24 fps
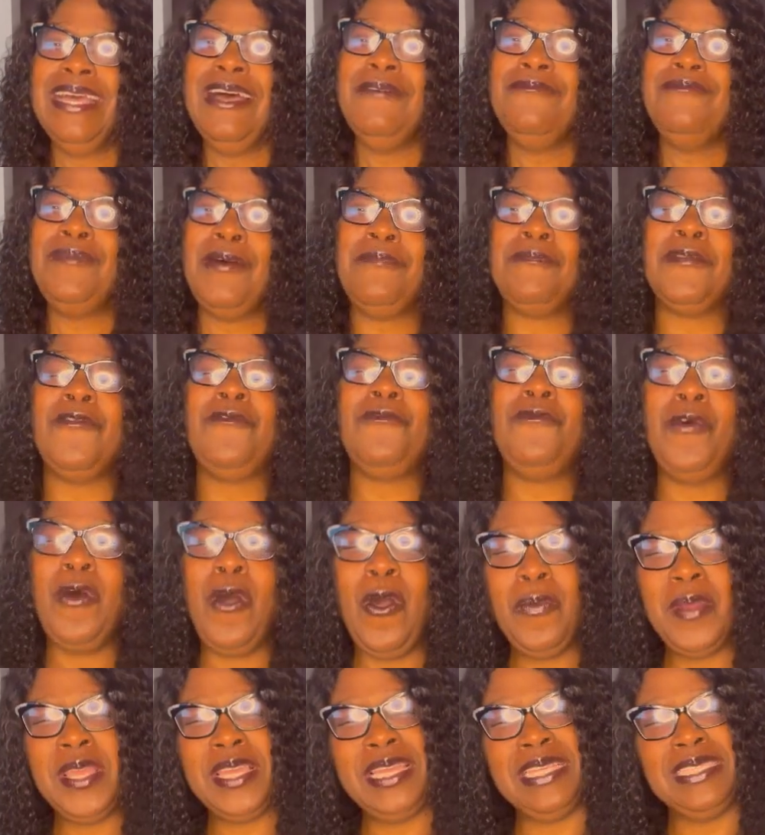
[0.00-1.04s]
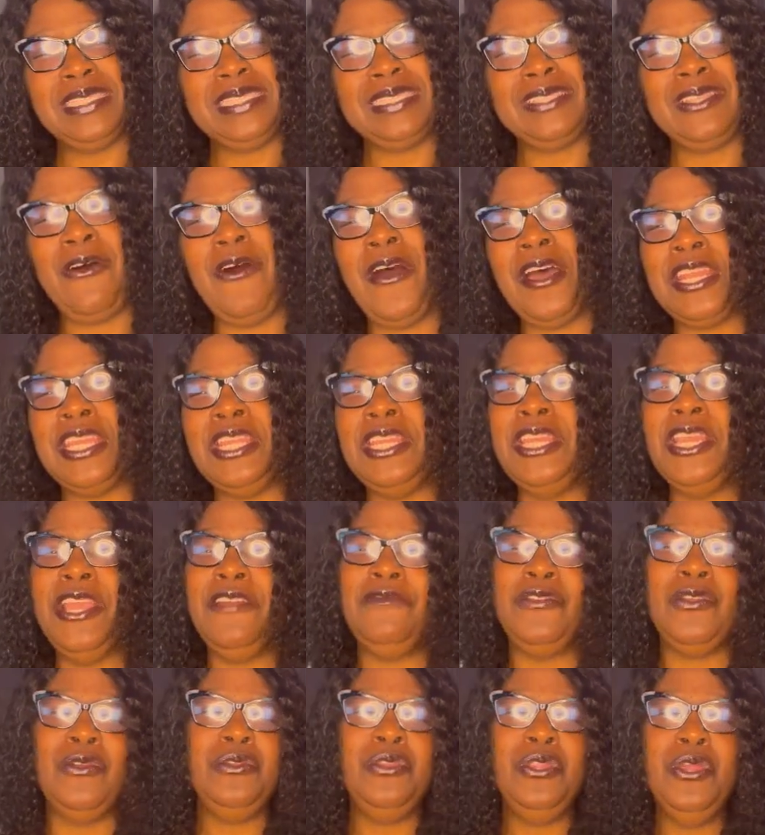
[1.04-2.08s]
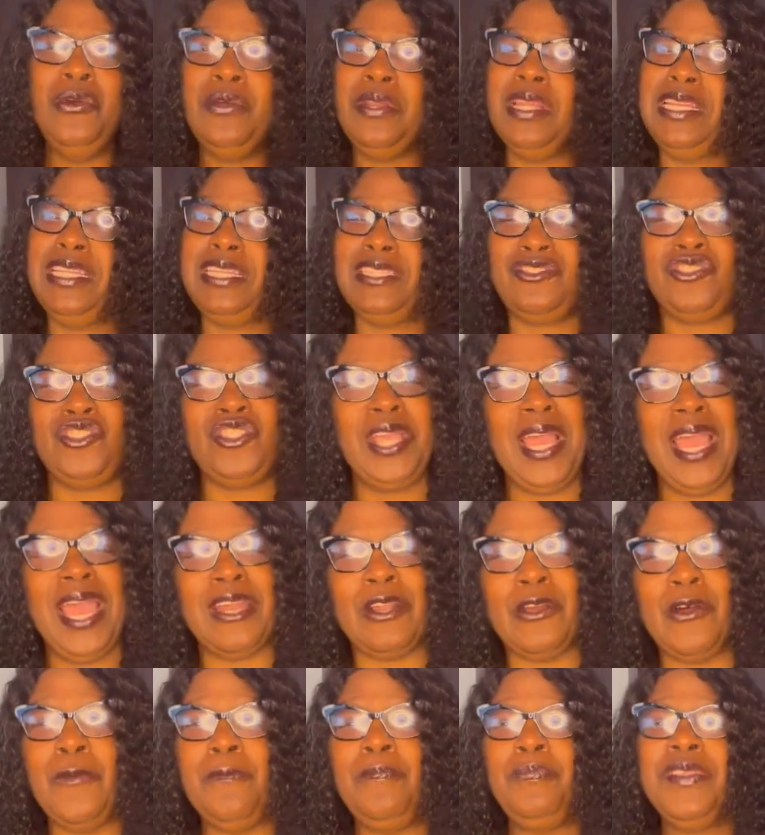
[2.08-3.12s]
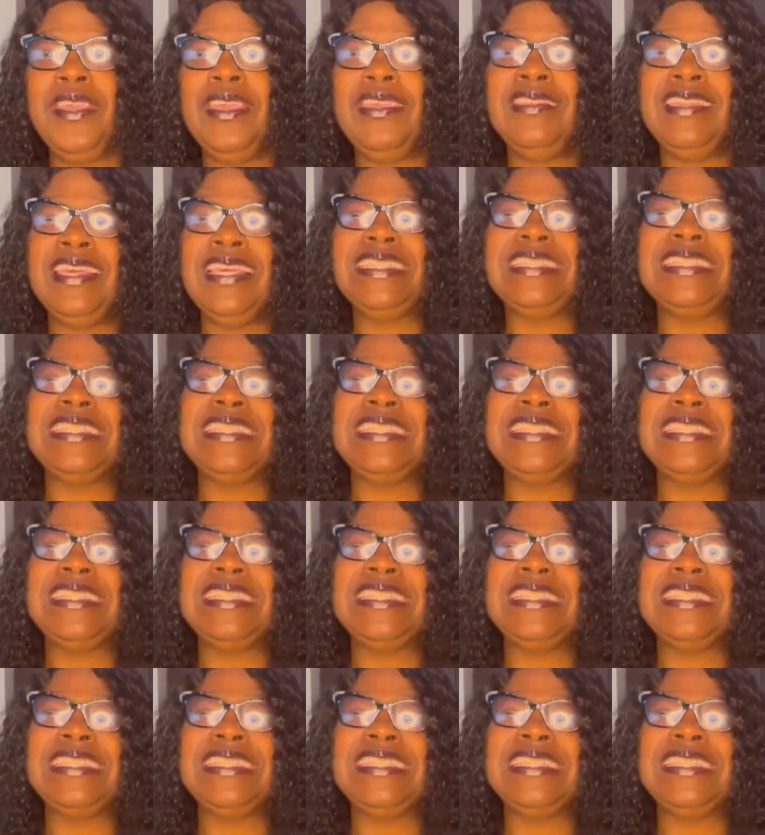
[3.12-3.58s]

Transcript: But before we get started, if you're new to this channel, this